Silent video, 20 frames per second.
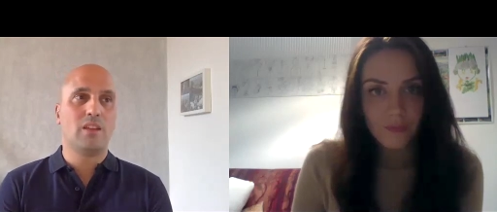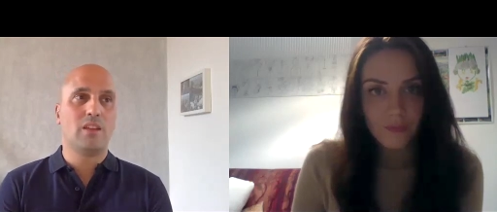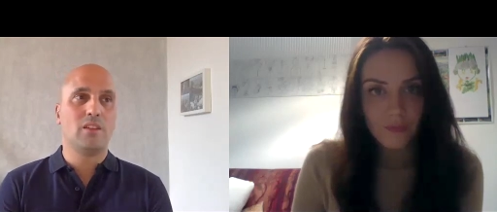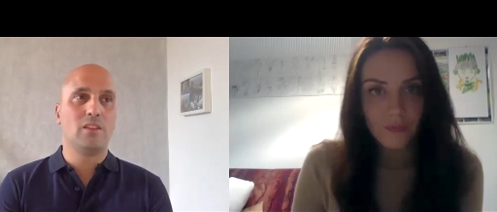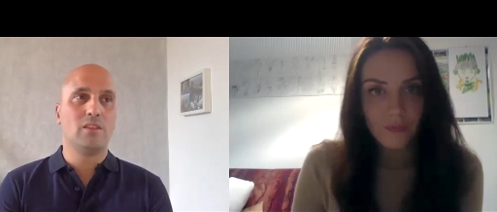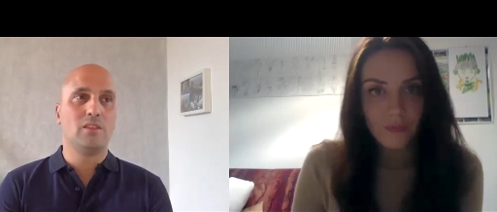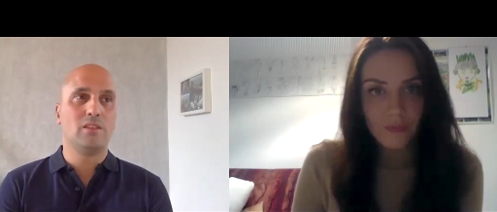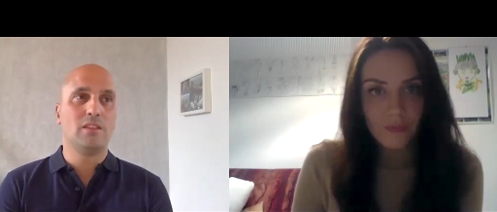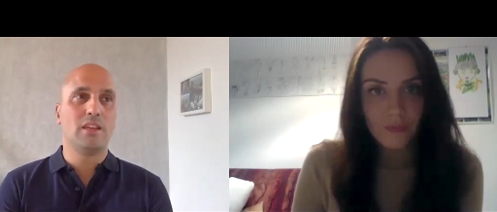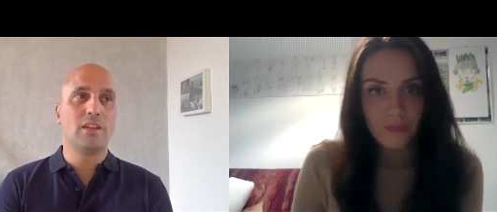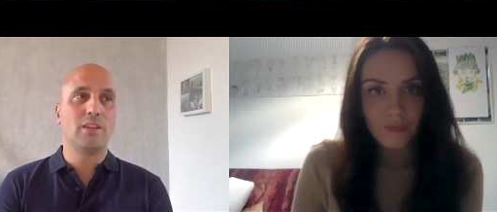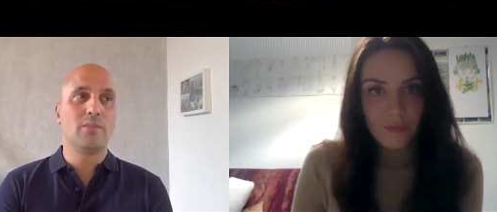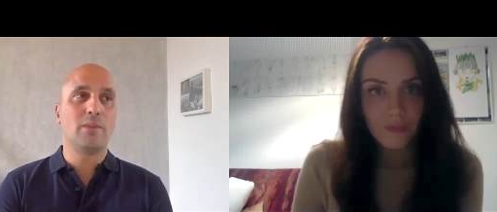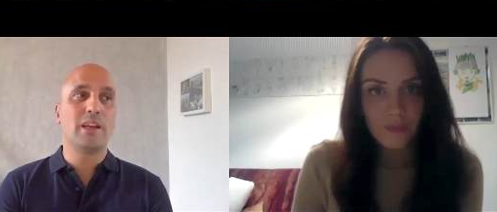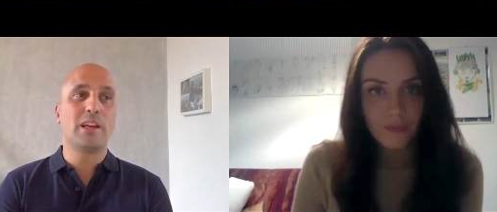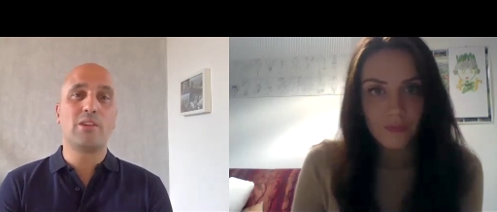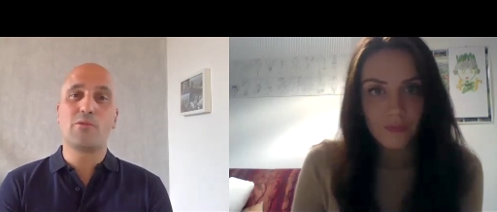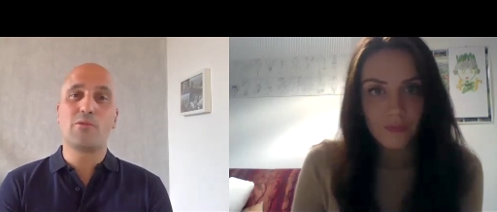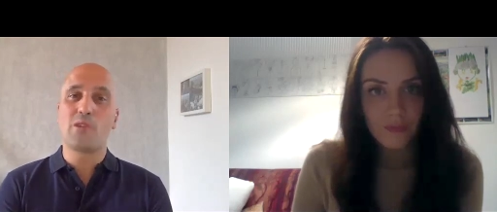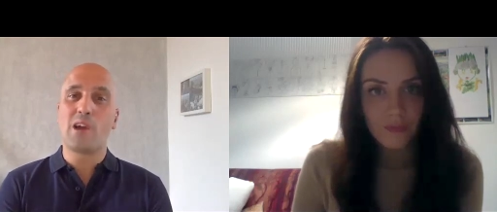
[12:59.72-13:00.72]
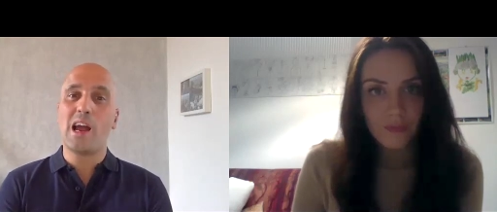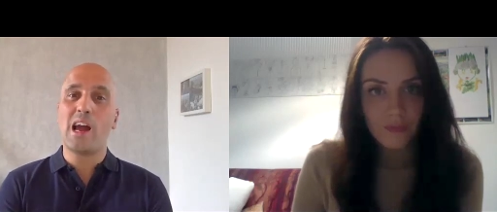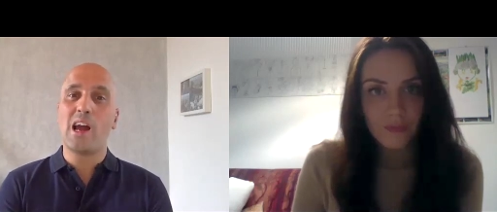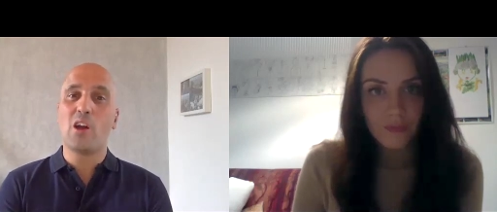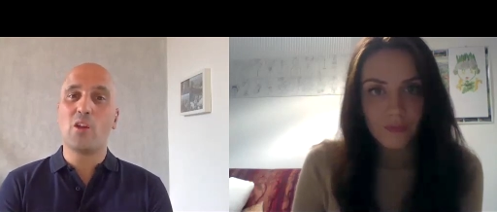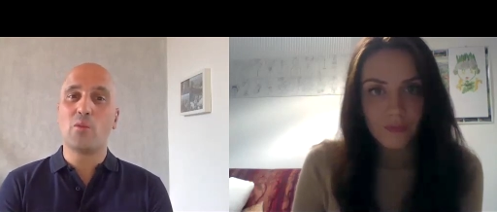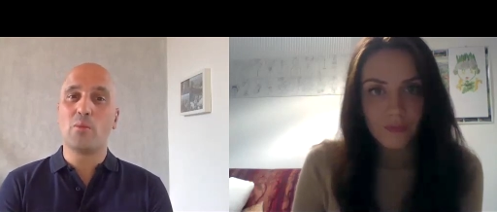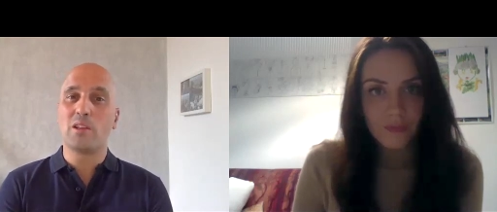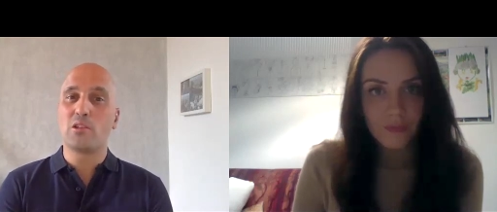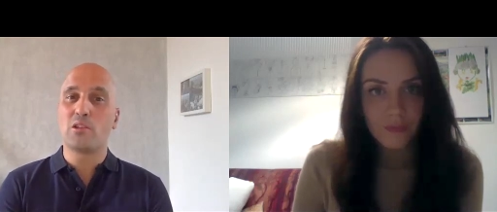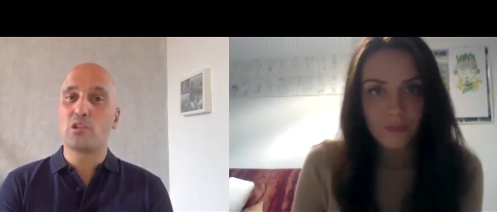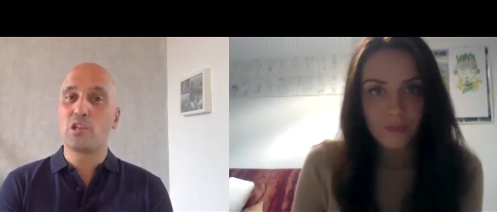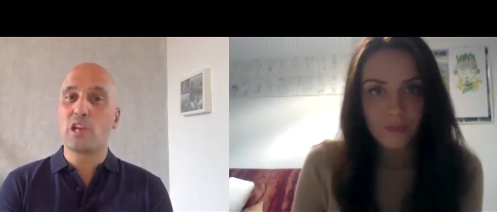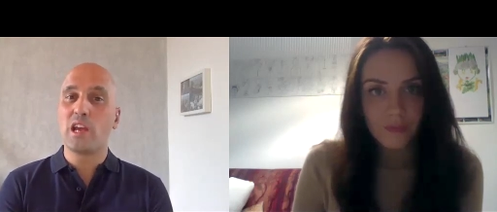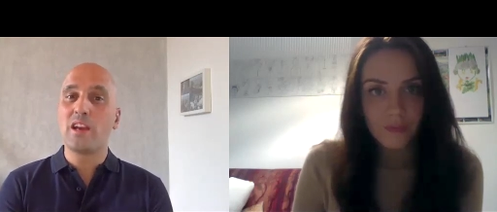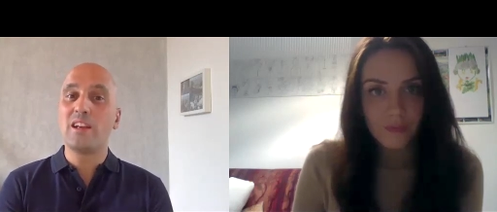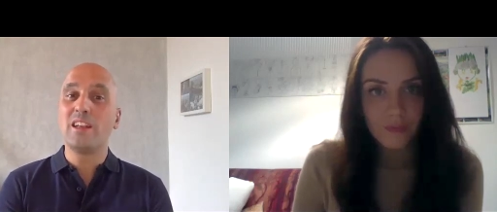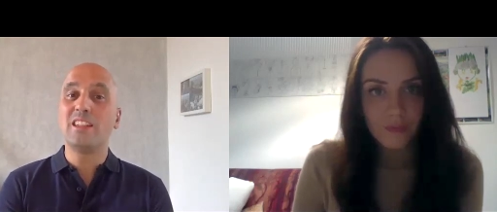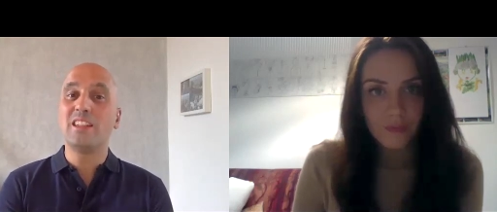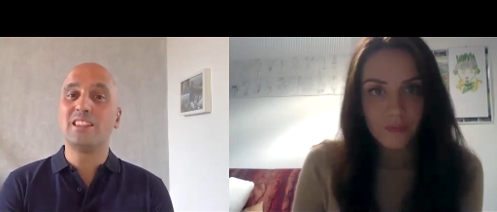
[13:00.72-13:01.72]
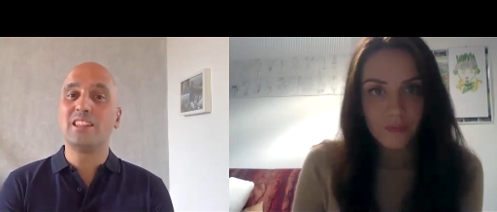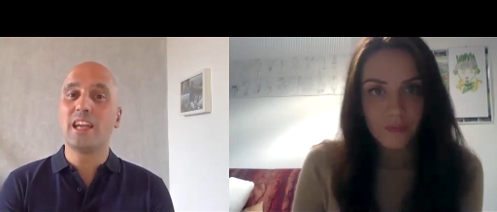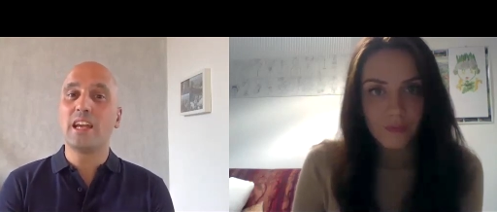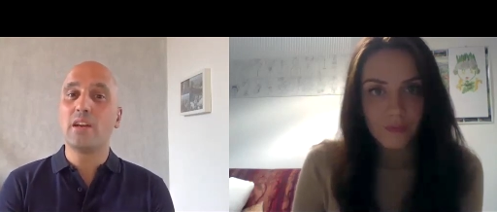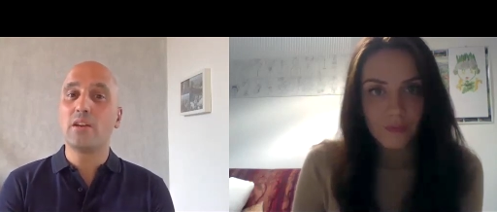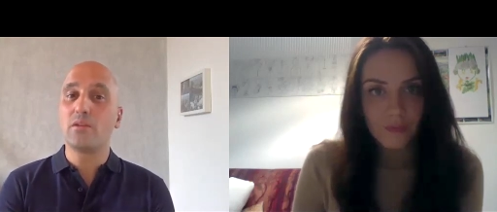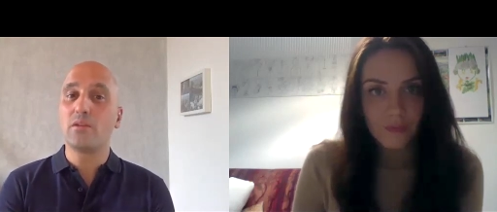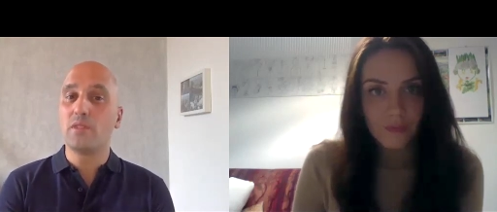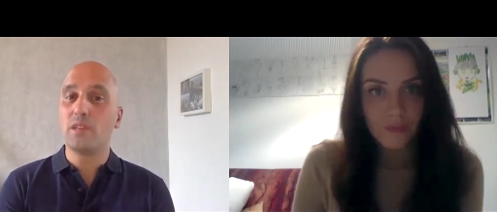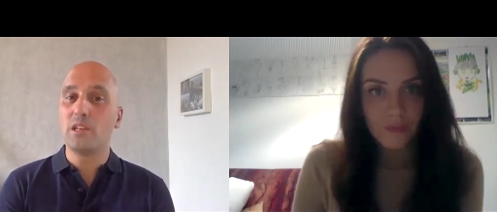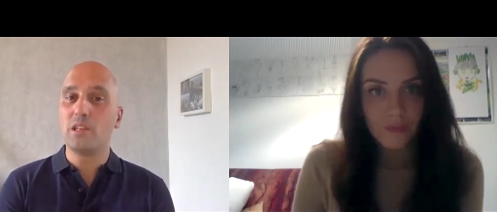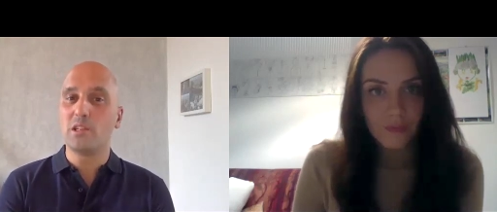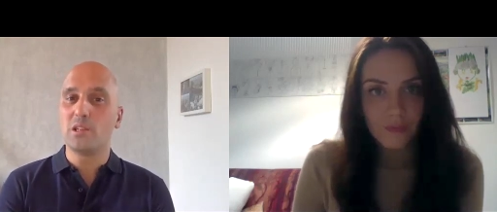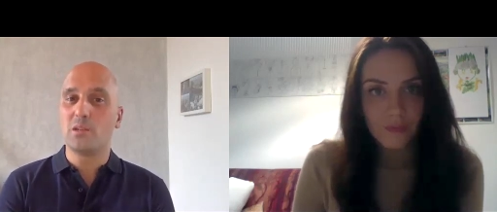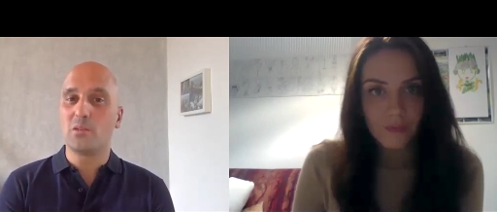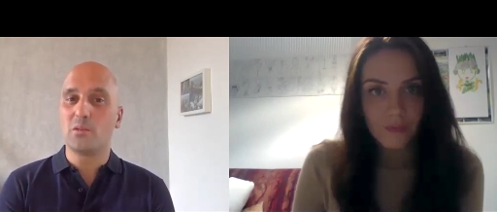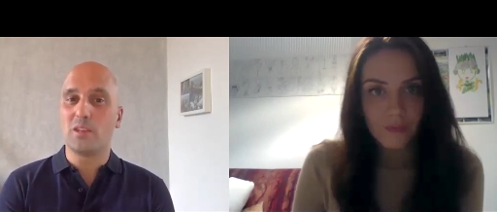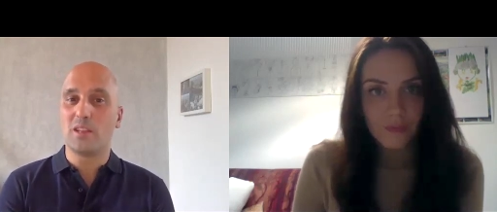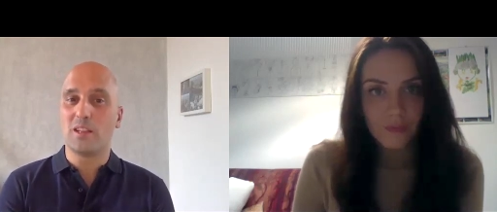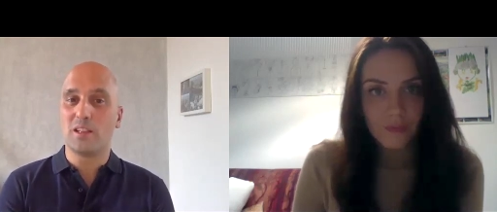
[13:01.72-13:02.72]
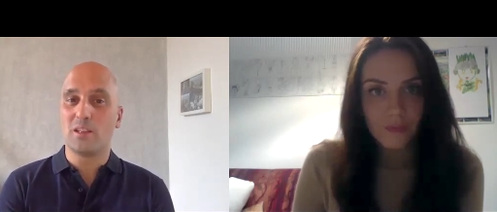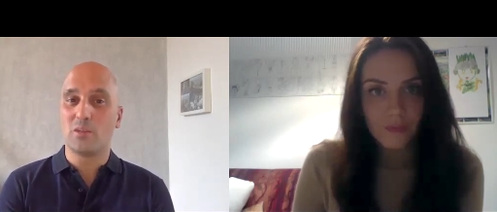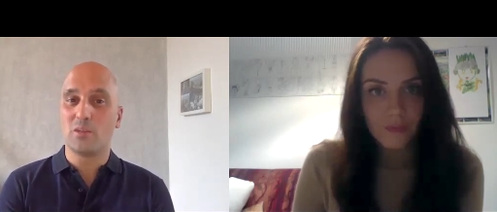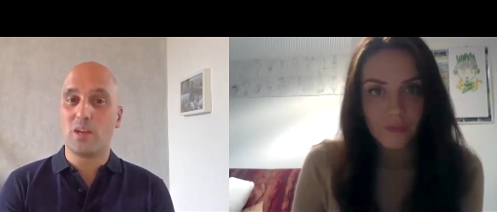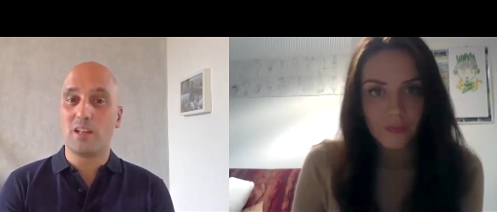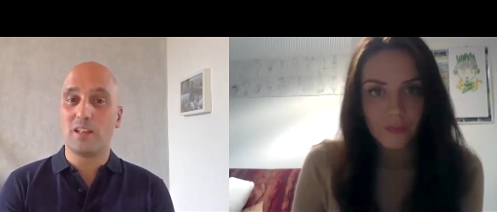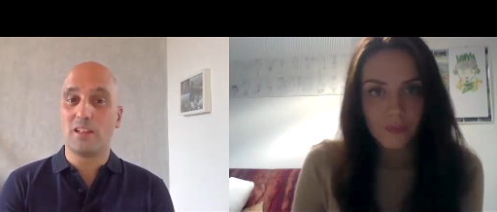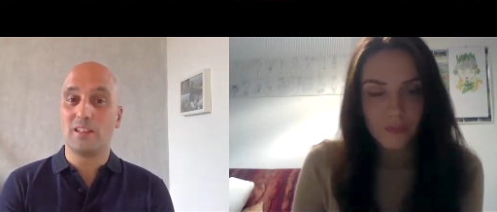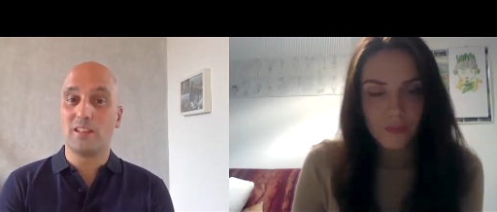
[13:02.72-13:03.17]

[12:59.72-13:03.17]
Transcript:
Speaker 1: their background, but sharing their vision with Intuendi.